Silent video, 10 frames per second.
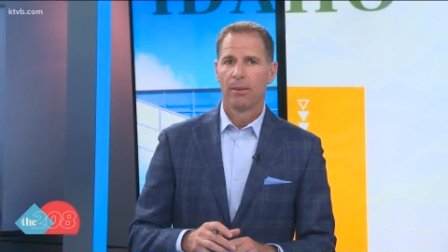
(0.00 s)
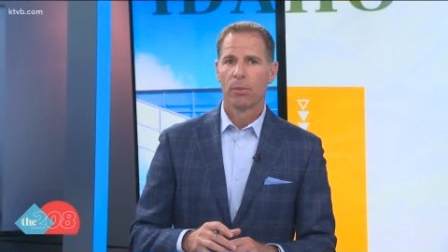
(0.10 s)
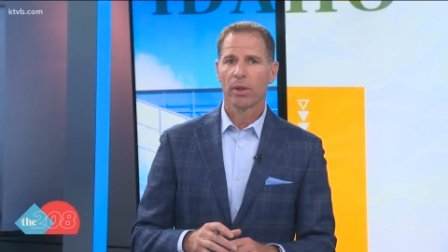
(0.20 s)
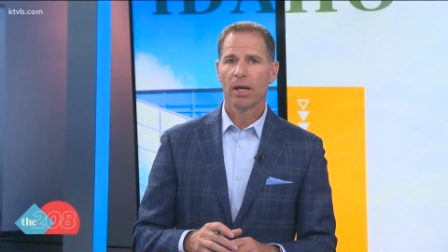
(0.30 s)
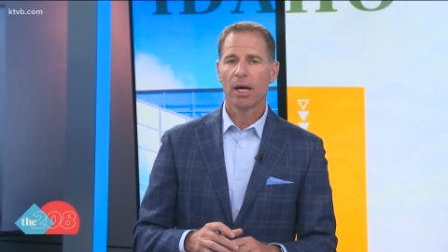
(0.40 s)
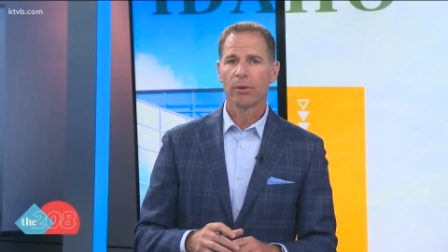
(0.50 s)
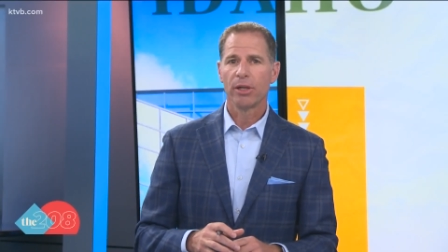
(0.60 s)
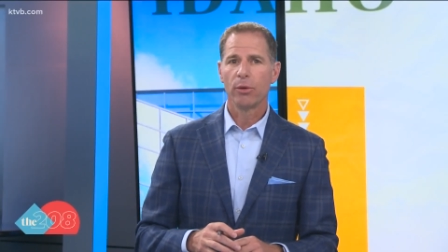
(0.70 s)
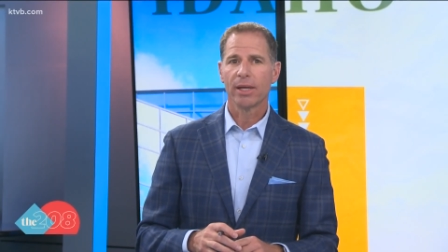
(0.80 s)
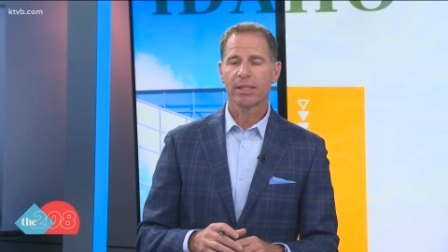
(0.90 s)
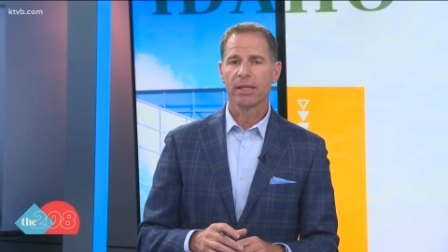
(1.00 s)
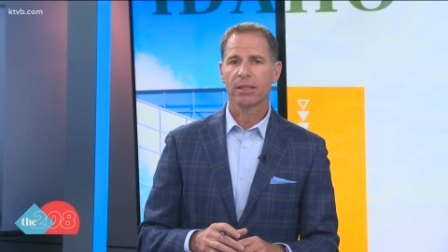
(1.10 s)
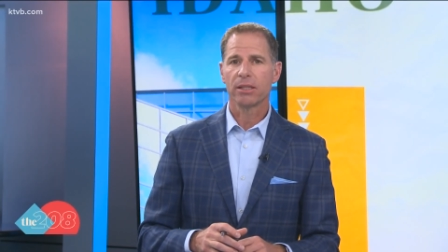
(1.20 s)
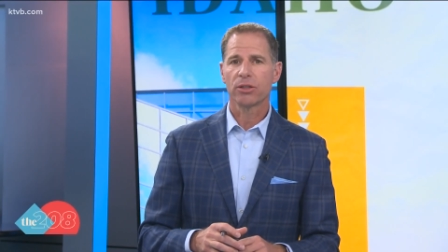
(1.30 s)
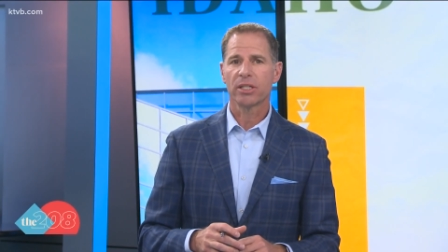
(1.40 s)
More than 100 U.S.
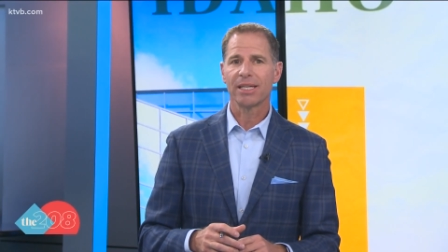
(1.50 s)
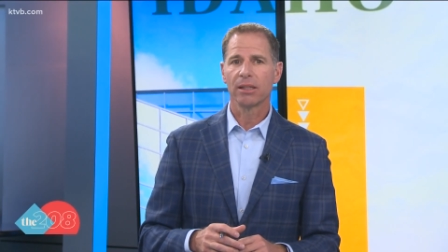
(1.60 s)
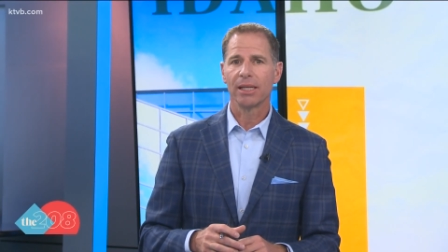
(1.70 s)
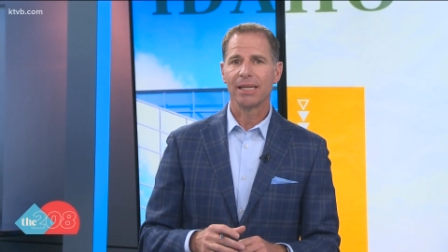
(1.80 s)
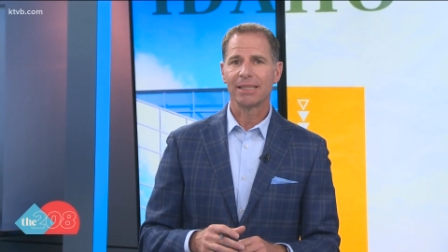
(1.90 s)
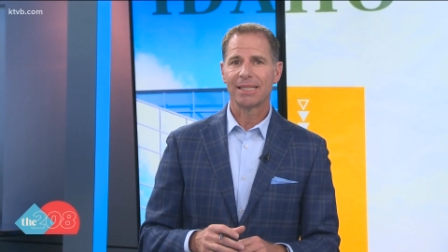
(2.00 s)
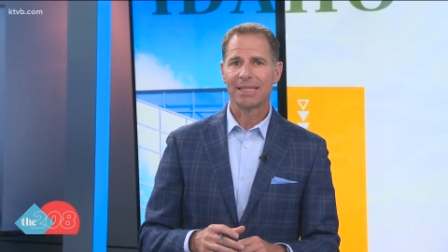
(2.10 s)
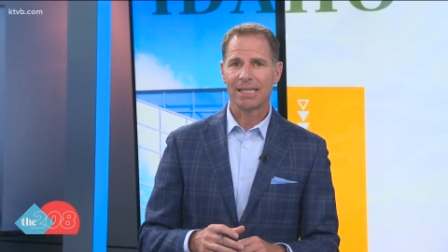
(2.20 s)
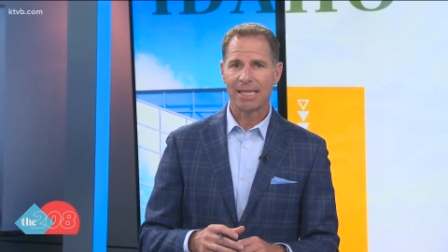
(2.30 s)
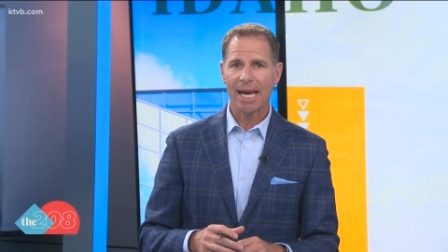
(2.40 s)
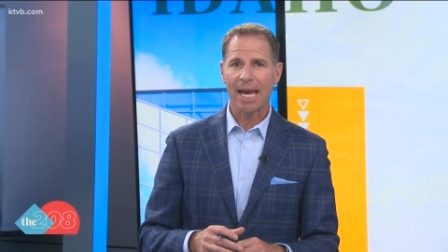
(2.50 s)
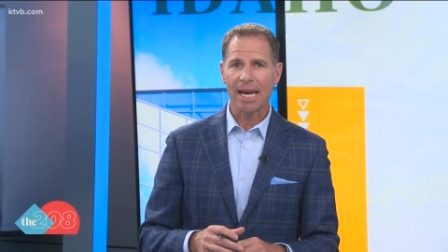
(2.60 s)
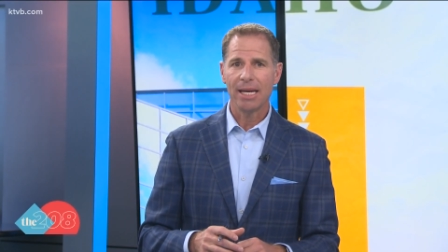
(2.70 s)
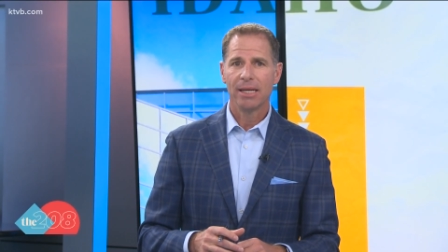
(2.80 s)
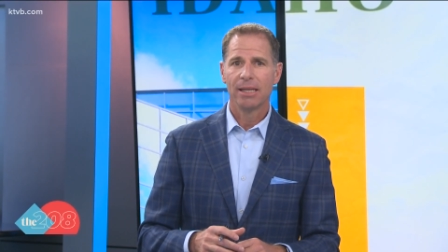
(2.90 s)
citizens still
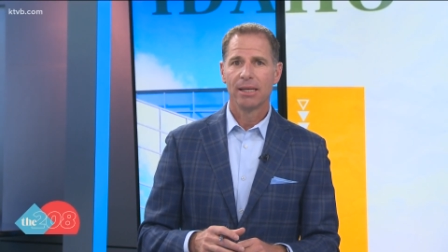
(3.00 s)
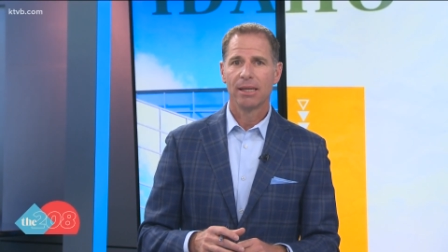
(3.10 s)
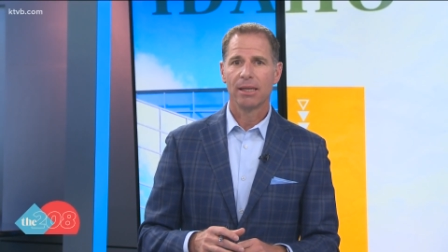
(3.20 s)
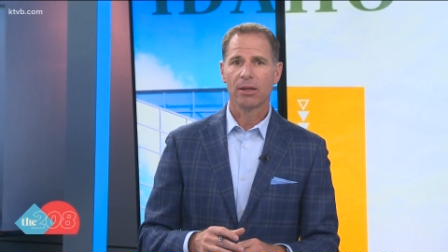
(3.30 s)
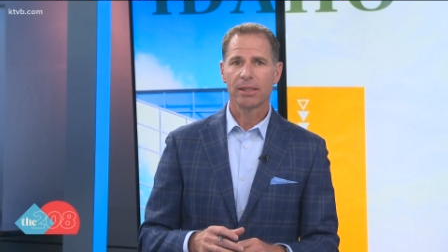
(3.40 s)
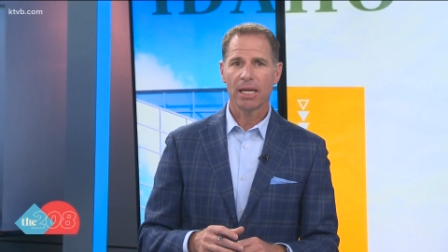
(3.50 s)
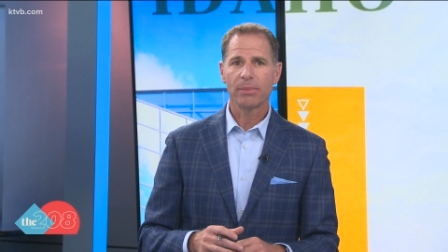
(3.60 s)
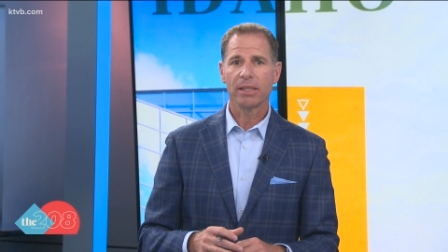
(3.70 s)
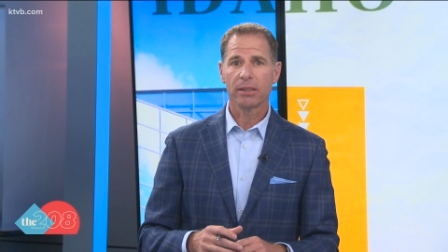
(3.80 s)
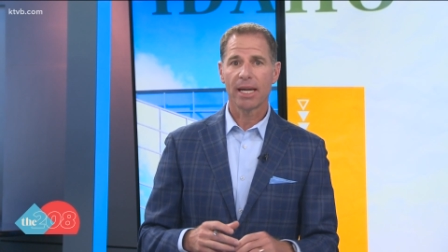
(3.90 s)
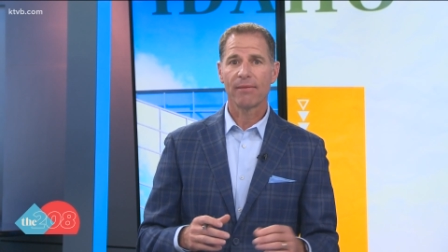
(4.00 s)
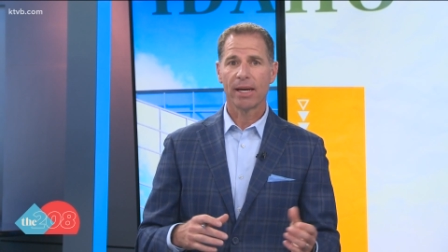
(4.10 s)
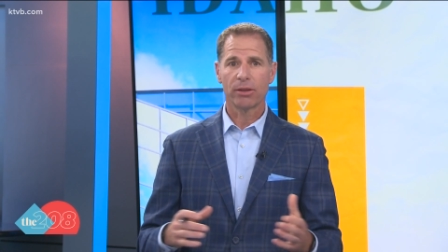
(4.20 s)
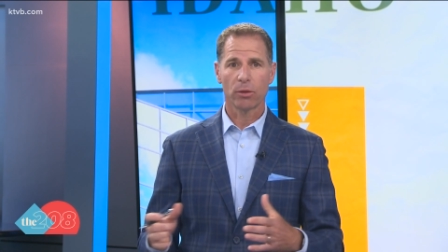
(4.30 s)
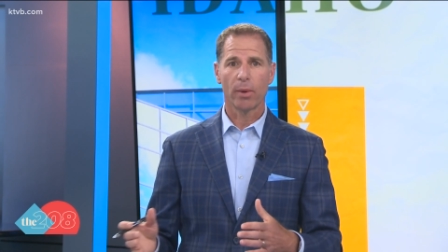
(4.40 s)
today are attempting to
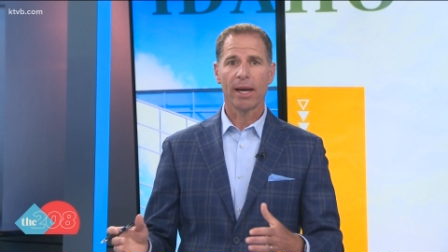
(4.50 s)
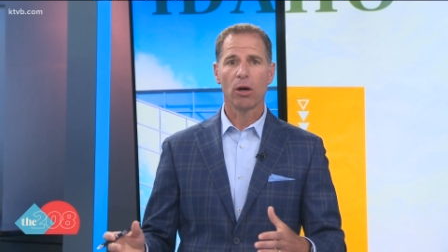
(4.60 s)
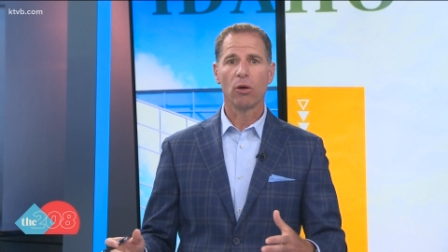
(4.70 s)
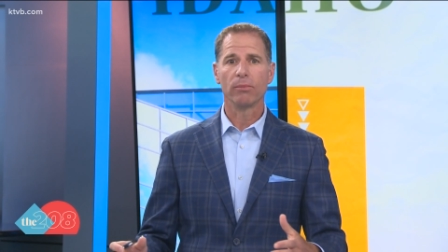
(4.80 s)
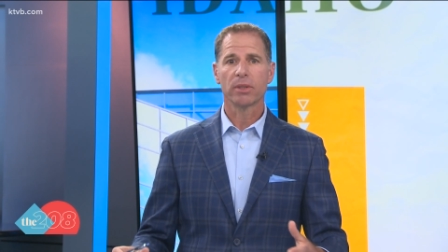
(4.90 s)
navigate their way home.